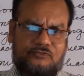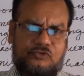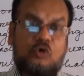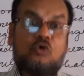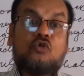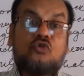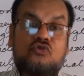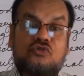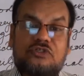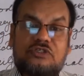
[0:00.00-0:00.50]

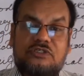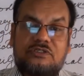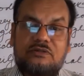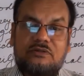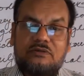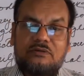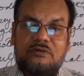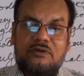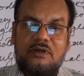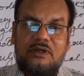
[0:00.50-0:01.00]
whose
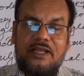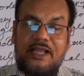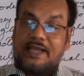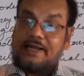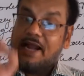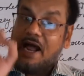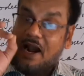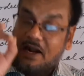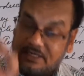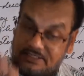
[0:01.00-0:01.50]
an
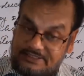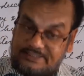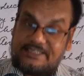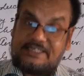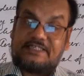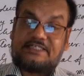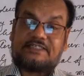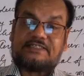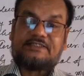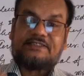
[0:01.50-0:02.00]

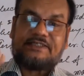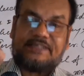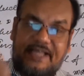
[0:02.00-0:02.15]
artist